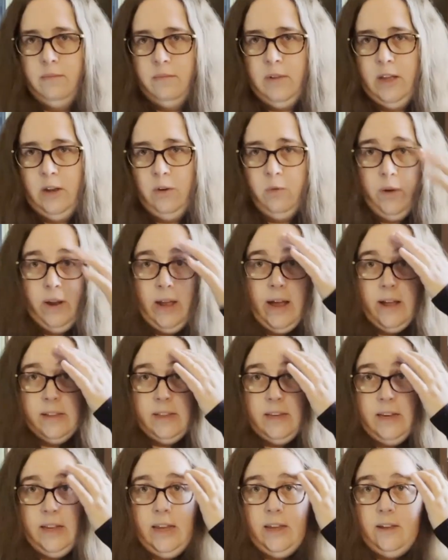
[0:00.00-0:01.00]

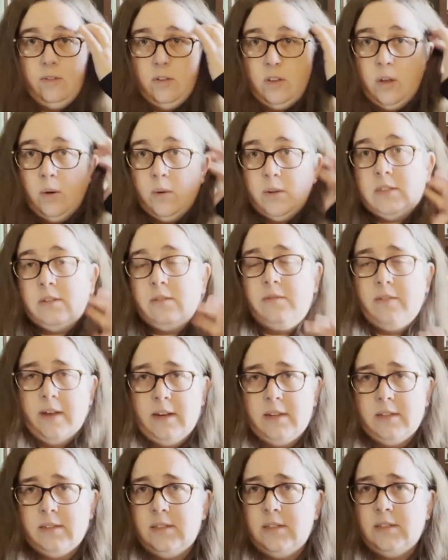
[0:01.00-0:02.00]
reality, even though it's a
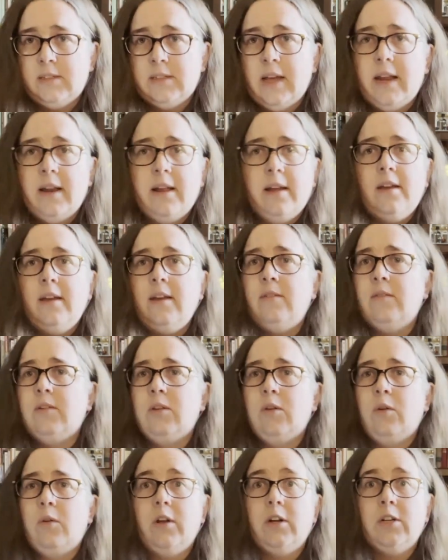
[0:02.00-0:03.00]
fantasy setting, even
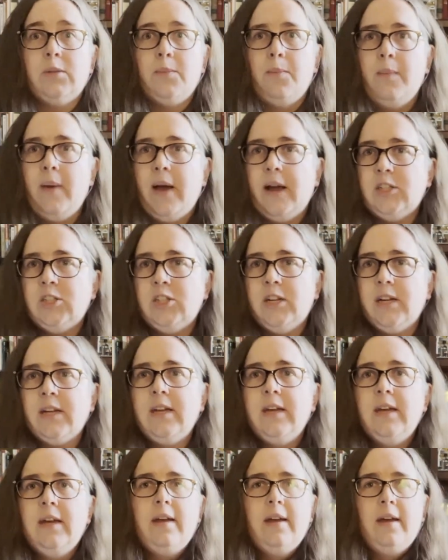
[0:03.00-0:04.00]
though there's magic
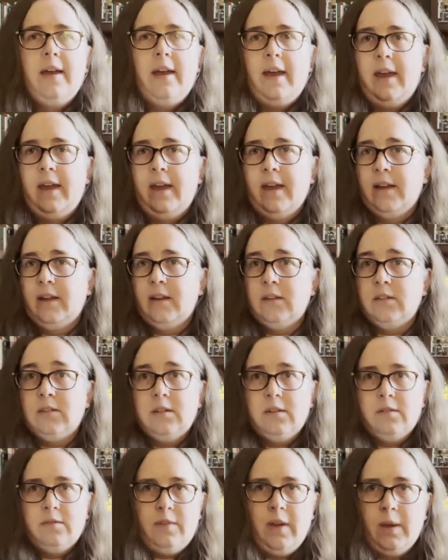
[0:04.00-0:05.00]
and
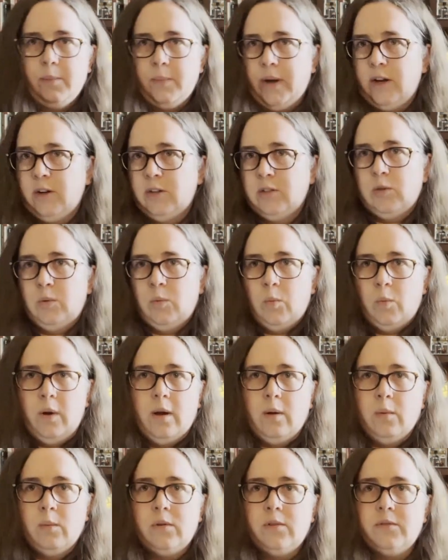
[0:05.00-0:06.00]
vampires and
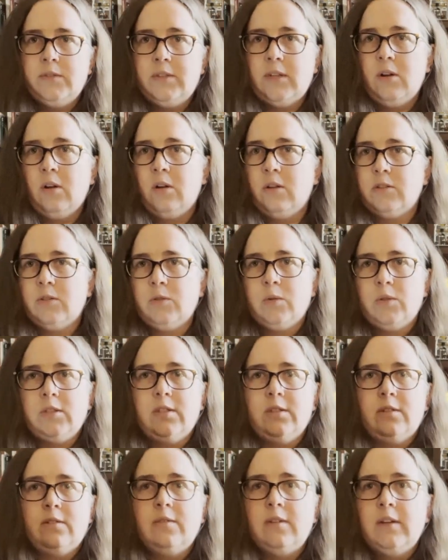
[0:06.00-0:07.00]
werewolves and all
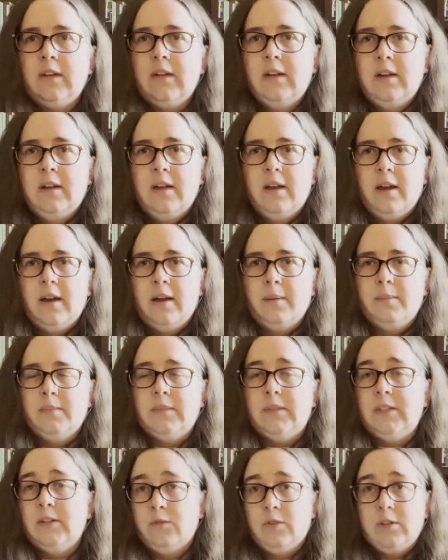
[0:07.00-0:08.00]
sorts of
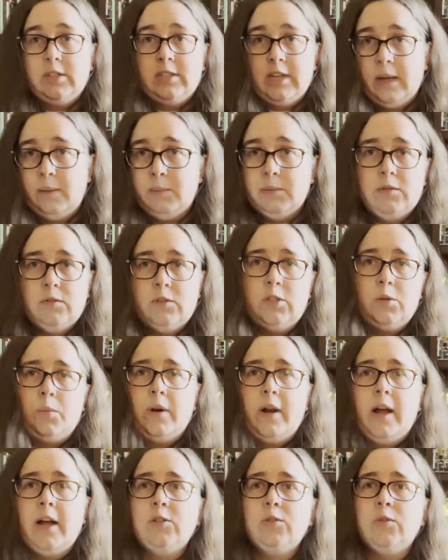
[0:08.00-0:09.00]
different types of
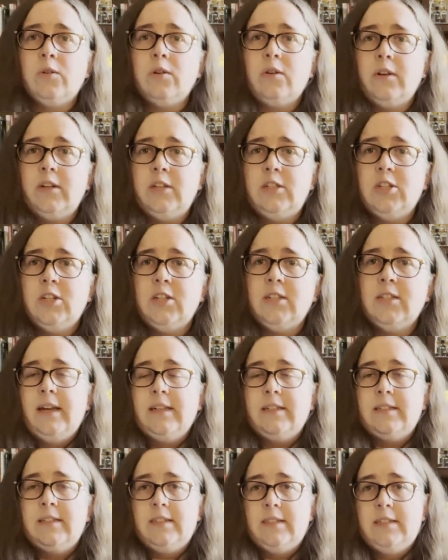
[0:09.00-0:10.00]
supernatural creatures.
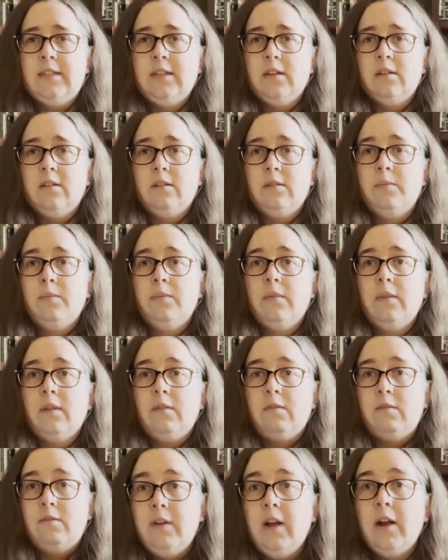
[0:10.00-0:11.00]
It's still
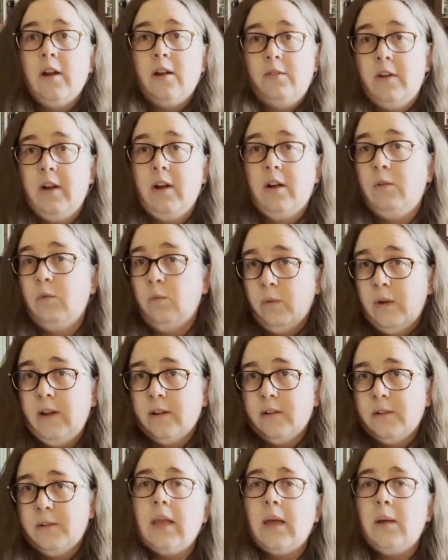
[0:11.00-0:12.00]
very, very real.